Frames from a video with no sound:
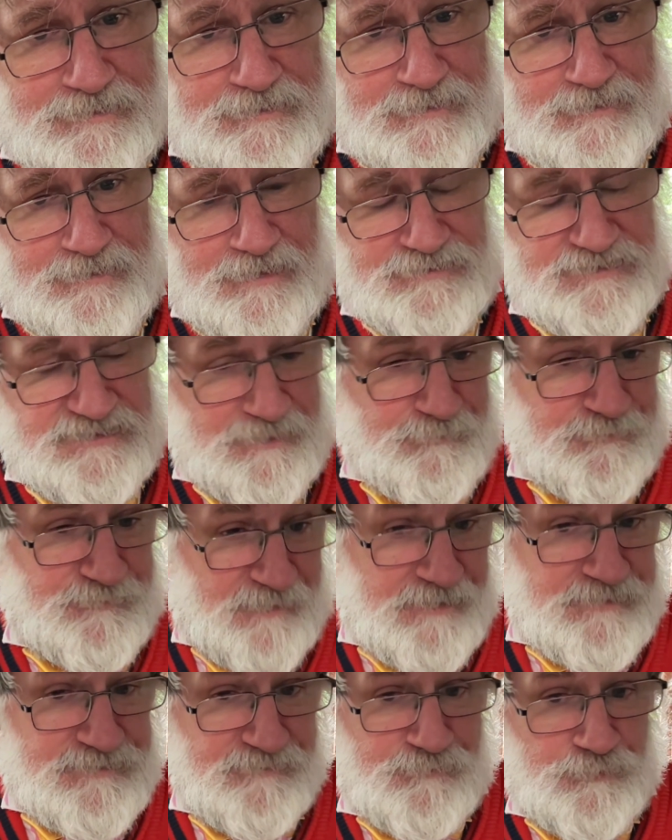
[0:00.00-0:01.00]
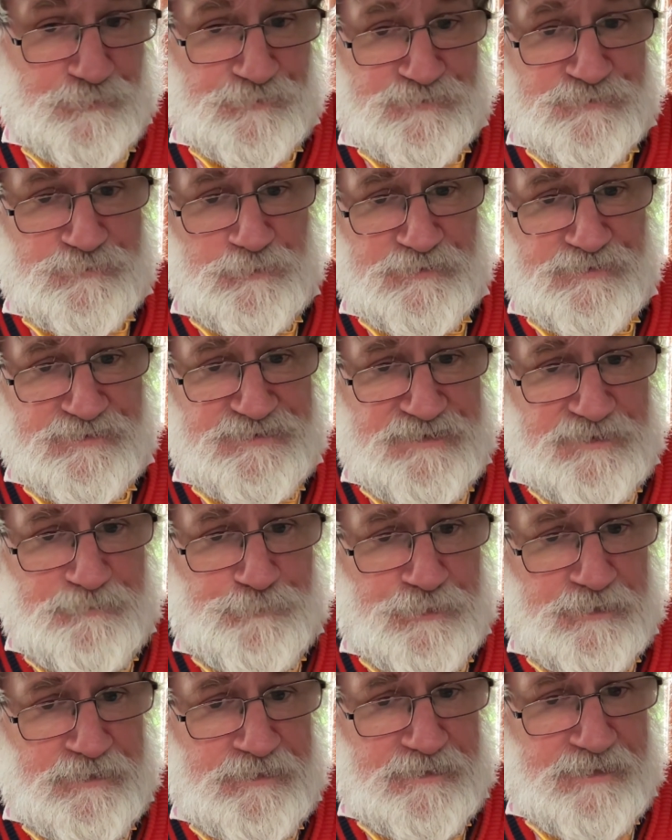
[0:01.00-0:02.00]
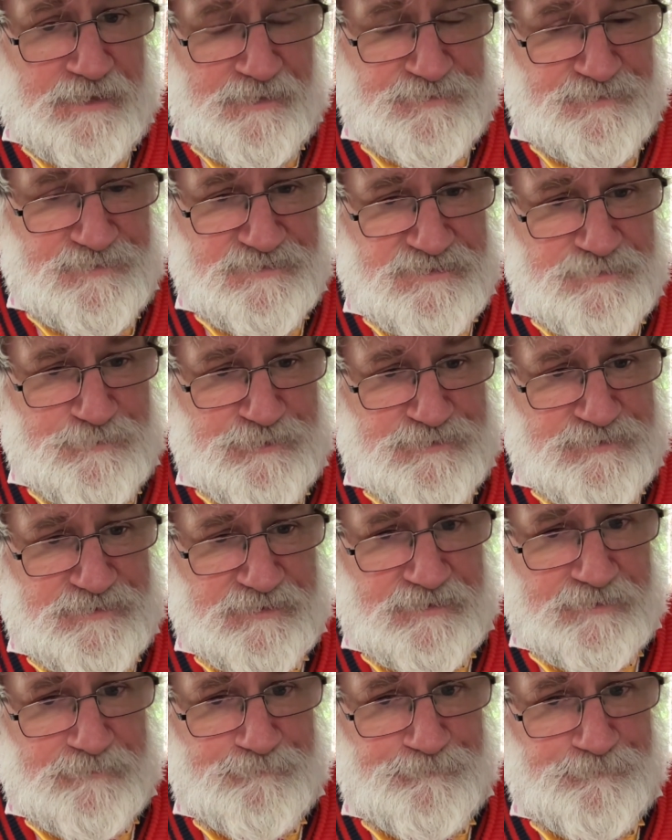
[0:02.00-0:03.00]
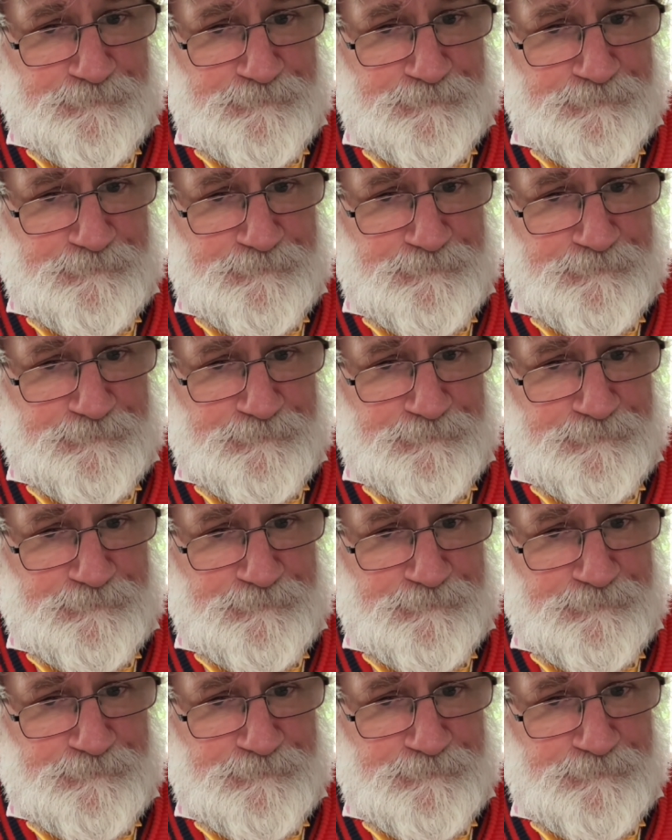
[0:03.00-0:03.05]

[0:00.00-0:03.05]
And some of that, of course, was deeply anti-Semitic,